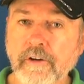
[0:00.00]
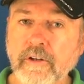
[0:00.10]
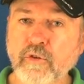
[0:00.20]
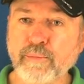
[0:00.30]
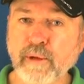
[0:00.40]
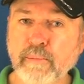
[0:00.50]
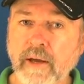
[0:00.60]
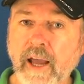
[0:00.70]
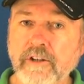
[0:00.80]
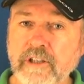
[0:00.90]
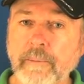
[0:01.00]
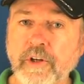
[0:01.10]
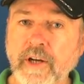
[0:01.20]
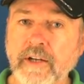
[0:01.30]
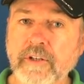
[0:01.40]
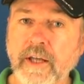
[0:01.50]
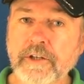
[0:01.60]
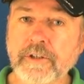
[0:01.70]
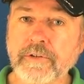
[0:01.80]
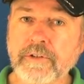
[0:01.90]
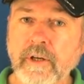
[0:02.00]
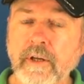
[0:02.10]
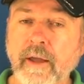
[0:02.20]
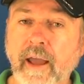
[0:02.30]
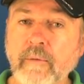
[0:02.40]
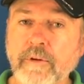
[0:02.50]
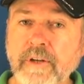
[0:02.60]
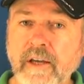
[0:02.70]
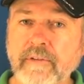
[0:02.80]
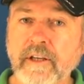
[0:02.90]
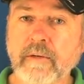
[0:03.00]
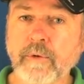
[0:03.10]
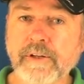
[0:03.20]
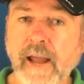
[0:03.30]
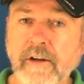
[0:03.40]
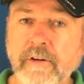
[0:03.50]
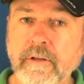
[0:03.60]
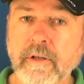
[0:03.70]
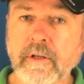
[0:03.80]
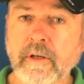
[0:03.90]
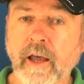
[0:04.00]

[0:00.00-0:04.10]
I do remember, had some translations and was heavily redacted,